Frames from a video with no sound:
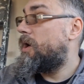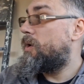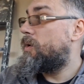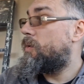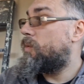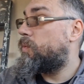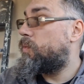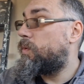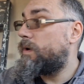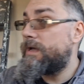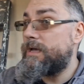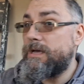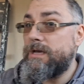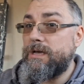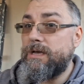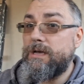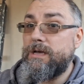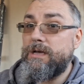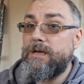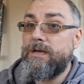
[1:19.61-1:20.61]

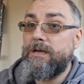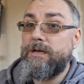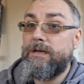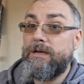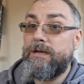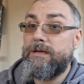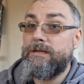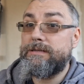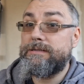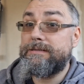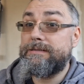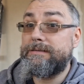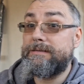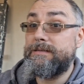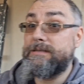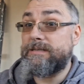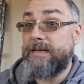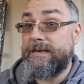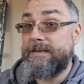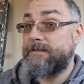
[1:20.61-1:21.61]
we
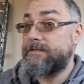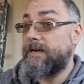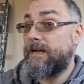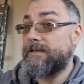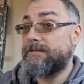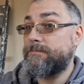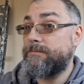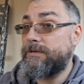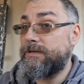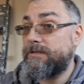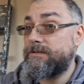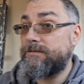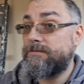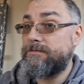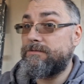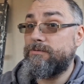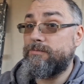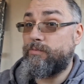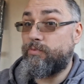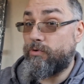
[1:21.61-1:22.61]
decided last
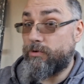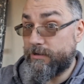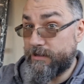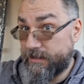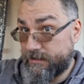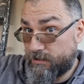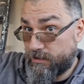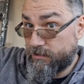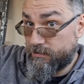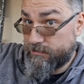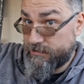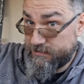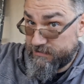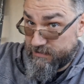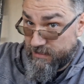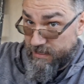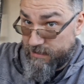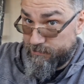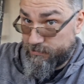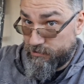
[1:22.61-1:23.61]
minute to pour that concrete
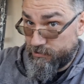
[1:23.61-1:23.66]
slab,